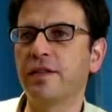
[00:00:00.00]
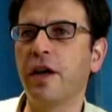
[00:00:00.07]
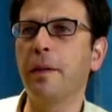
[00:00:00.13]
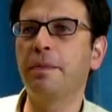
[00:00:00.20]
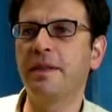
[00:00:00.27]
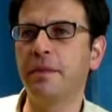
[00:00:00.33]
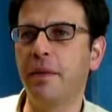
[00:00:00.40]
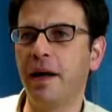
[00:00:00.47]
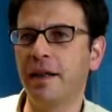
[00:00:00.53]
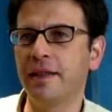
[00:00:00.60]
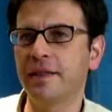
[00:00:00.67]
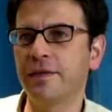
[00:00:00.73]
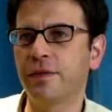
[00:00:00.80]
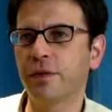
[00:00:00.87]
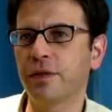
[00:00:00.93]

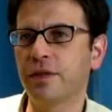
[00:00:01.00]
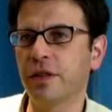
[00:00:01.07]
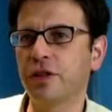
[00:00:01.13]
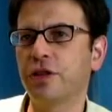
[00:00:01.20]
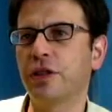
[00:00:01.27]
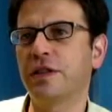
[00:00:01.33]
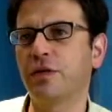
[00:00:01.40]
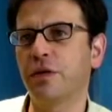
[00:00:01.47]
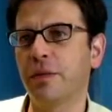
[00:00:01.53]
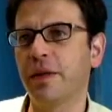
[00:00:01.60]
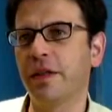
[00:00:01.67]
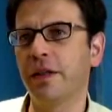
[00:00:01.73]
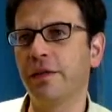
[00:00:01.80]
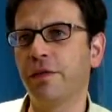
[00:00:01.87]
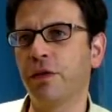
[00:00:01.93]
optimized for such
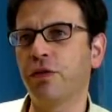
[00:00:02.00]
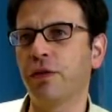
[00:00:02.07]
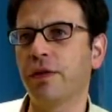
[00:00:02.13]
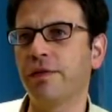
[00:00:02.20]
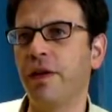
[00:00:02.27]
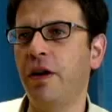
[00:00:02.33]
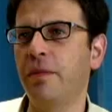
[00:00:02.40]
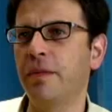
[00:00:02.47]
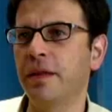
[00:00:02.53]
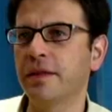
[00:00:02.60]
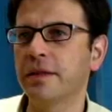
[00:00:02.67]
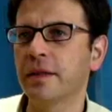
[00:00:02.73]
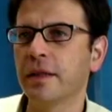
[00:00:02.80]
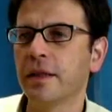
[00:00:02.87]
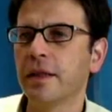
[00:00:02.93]
distributed and virtual environments,